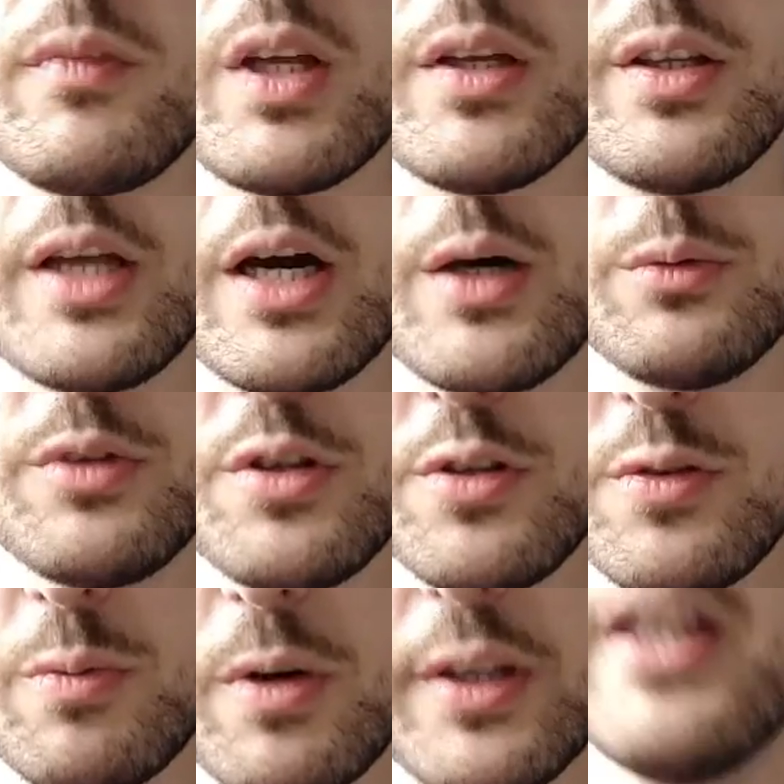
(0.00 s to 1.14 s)
Now
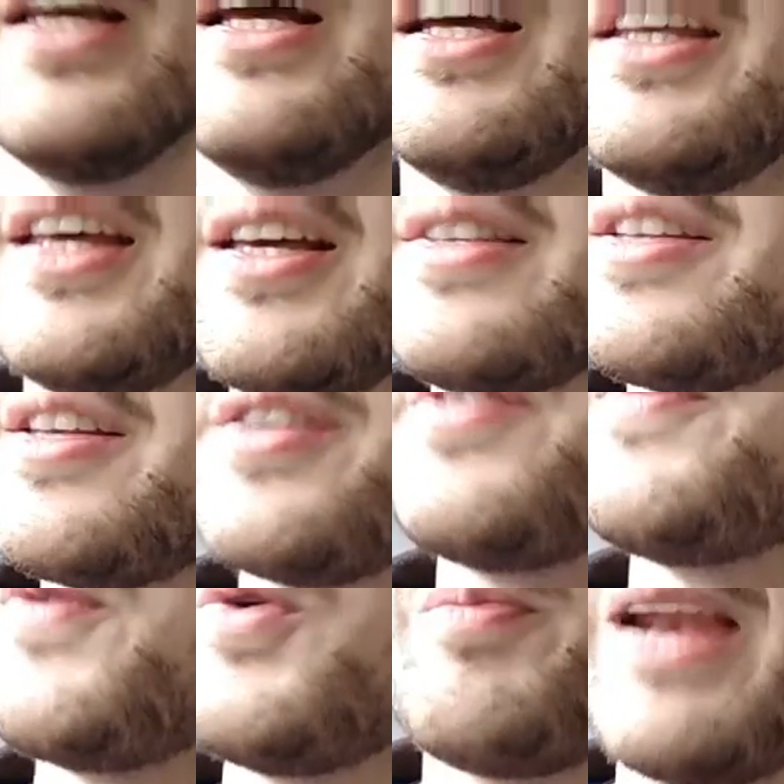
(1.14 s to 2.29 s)
this one, yes, there is
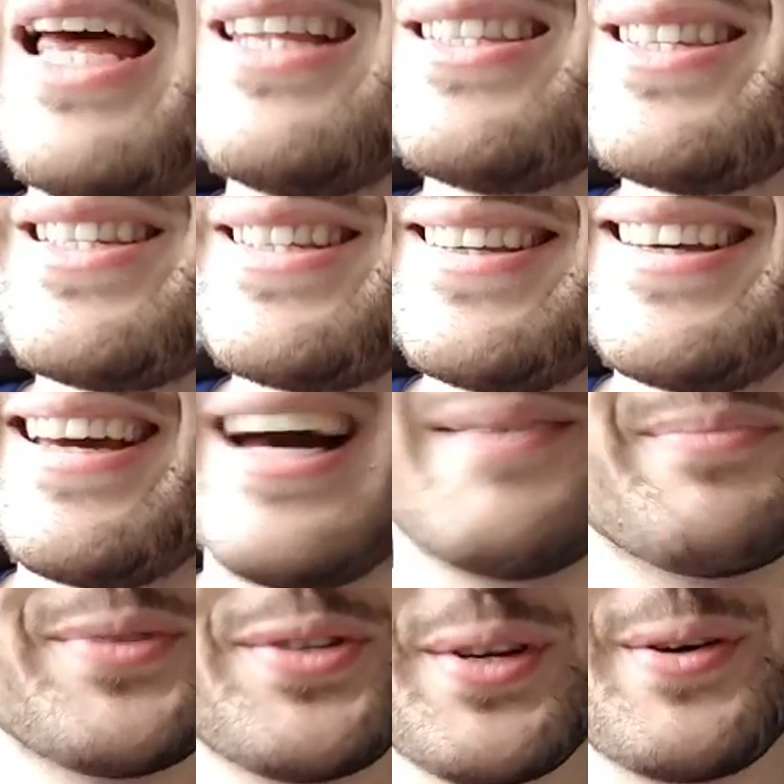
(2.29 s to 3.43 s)
four plants in here. I'm
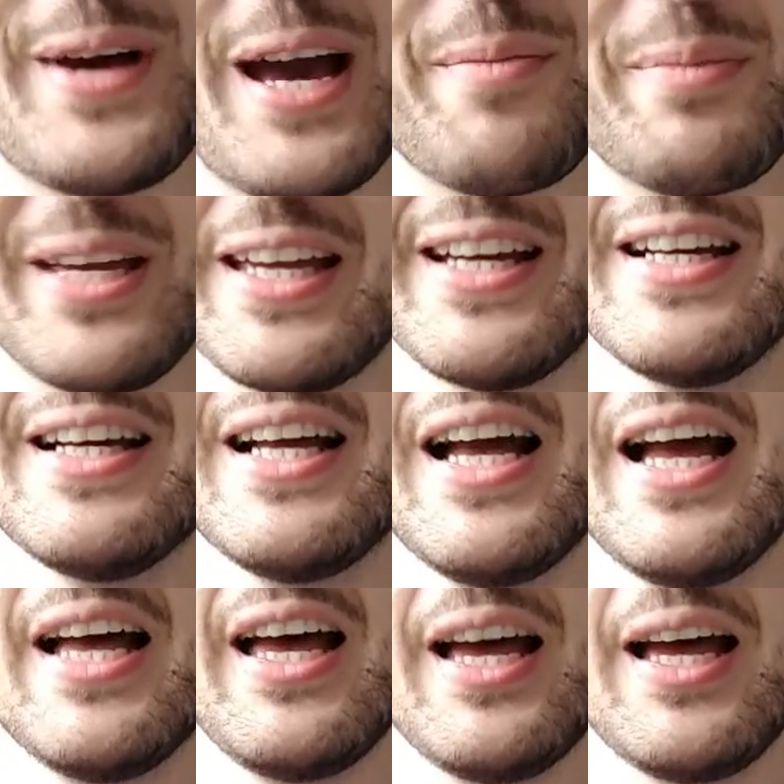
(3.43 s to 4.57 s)
so happy.
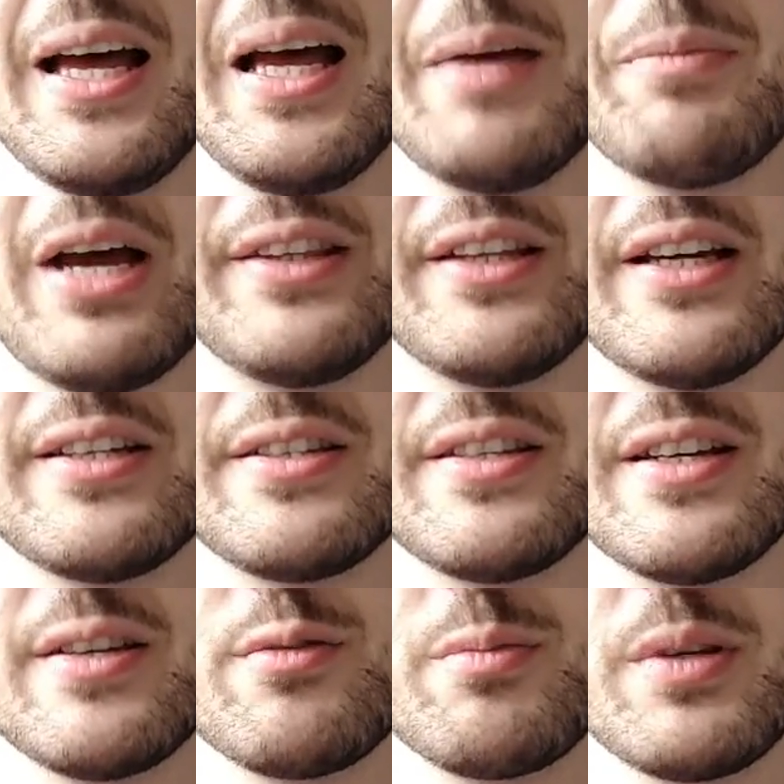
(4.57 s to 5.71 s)
Um, and that
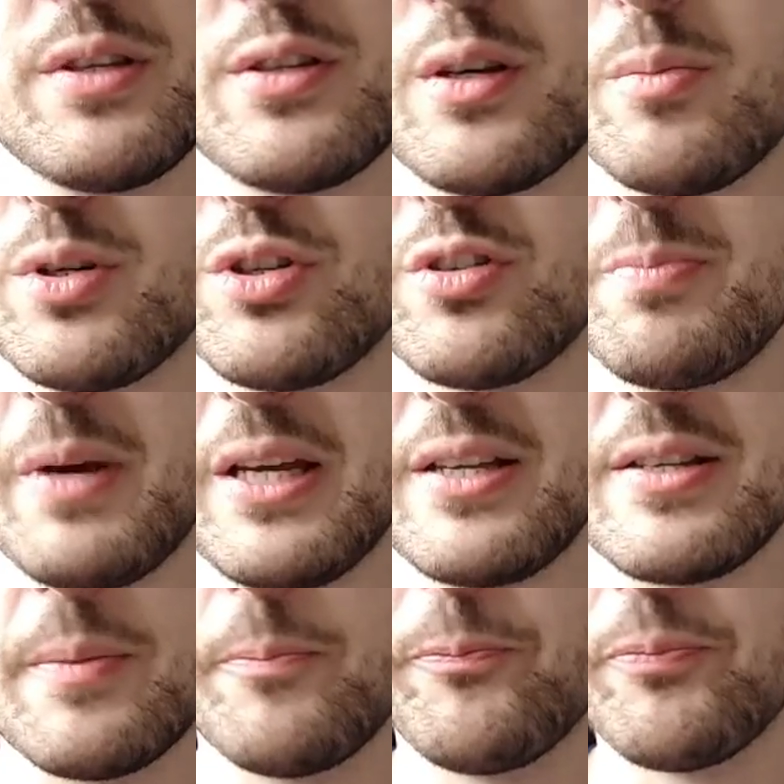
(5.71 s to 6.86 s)
saves me so much
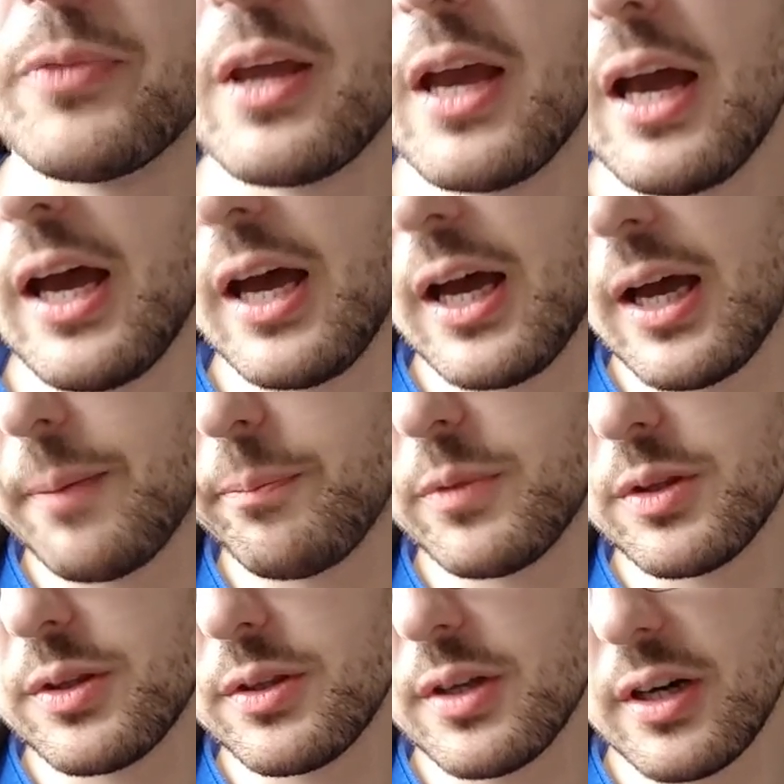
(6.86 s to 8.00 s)
space.
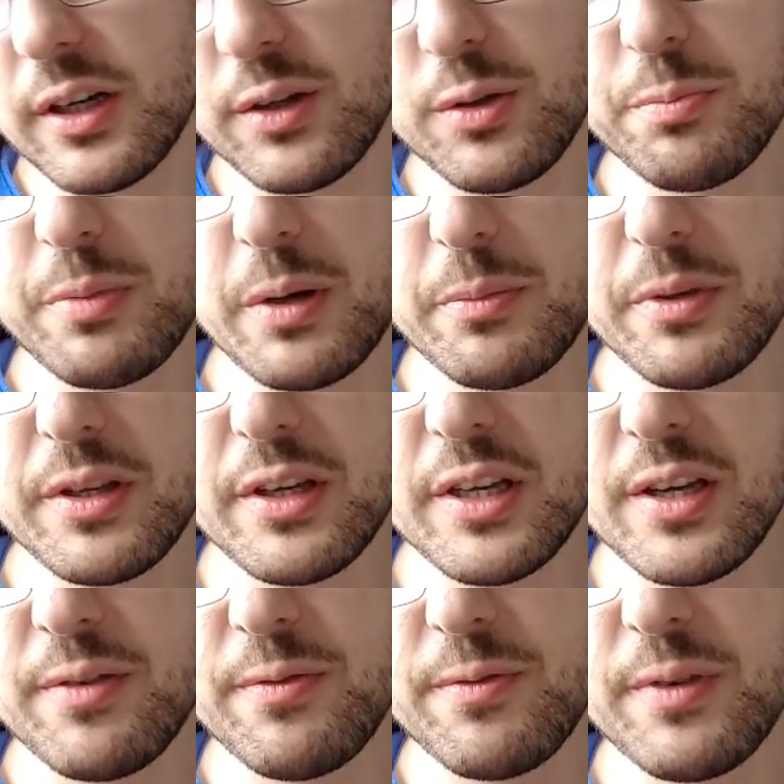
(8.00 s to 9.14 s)
Um, I could probably,
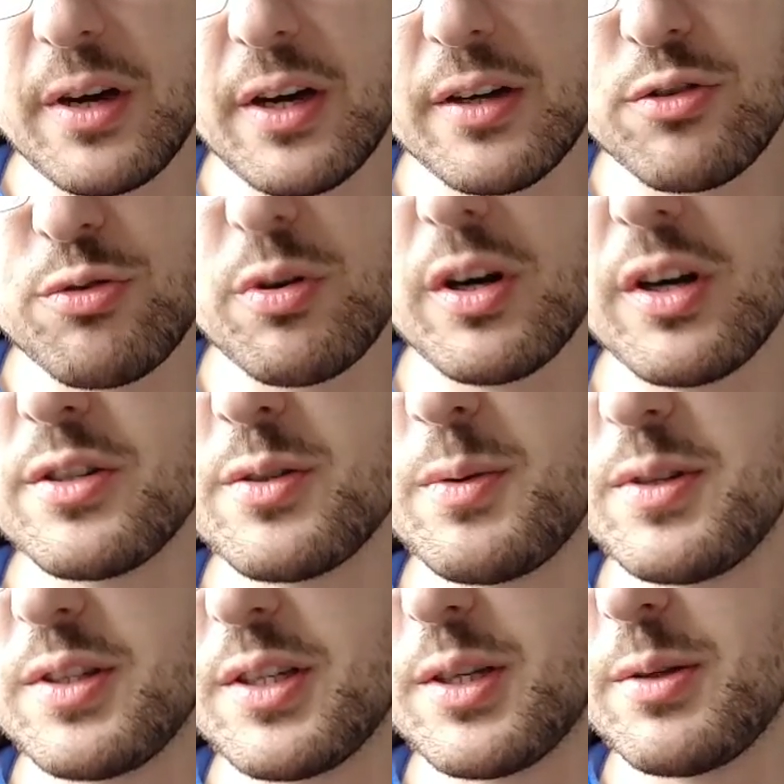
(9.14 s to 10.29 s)
if I tried
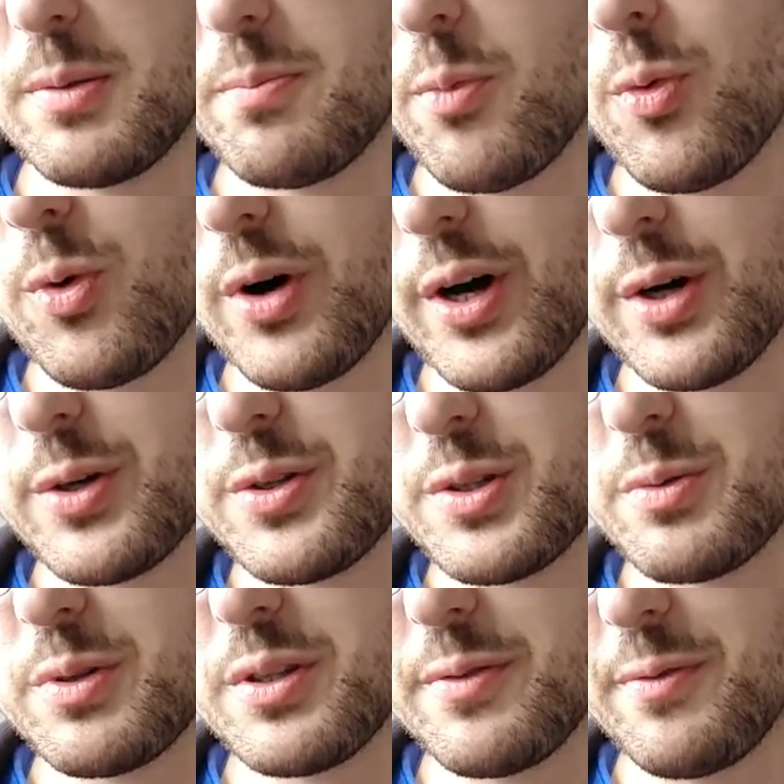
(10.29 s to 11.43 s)
squeezing it more, I could
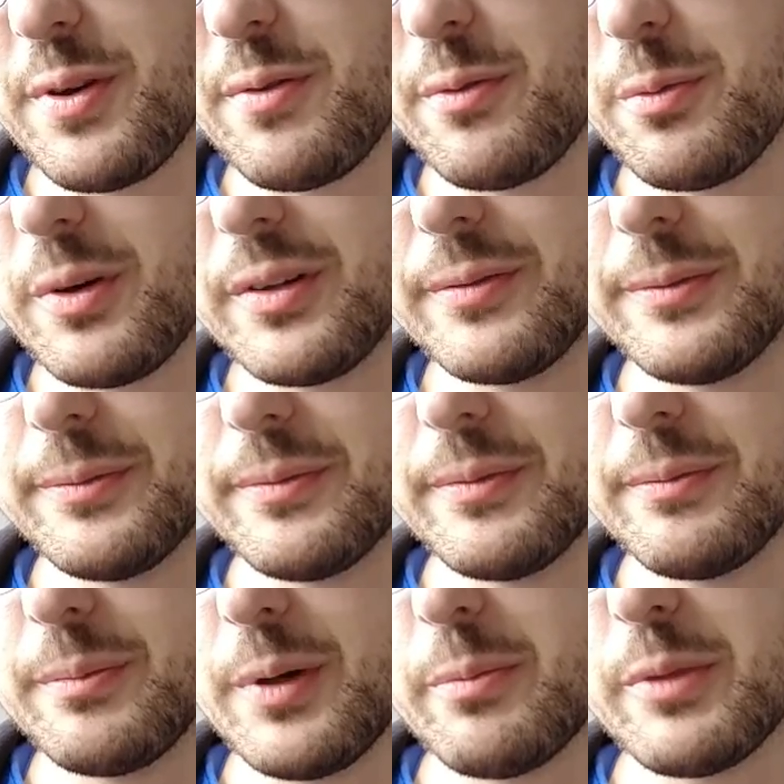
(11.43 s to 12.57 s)
squeeze a fifth one,
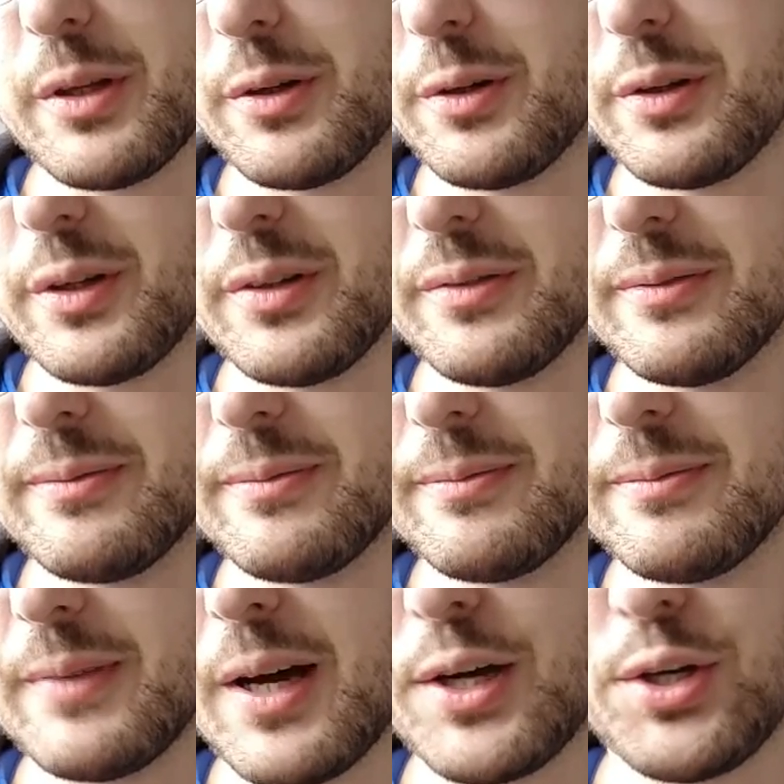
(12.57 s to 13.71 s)
but I'm not gonna.
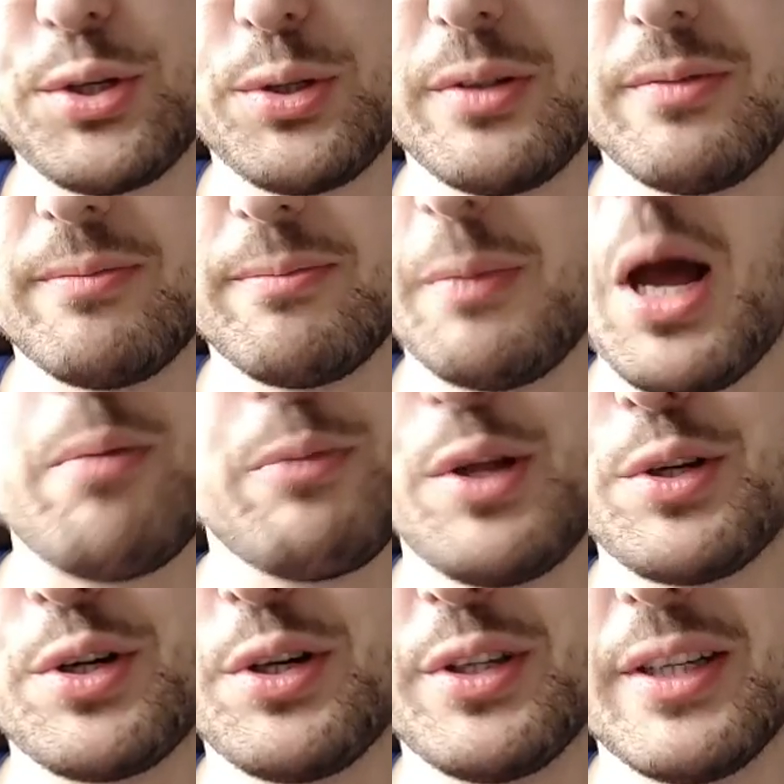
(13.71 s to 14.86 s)
I could, but I'm
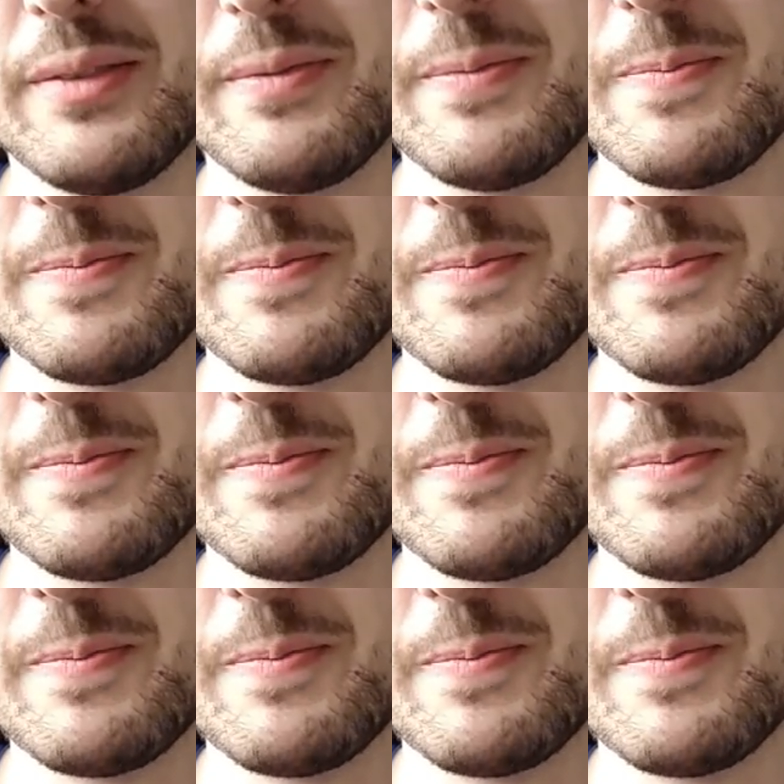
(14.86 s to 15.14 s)
not gonna.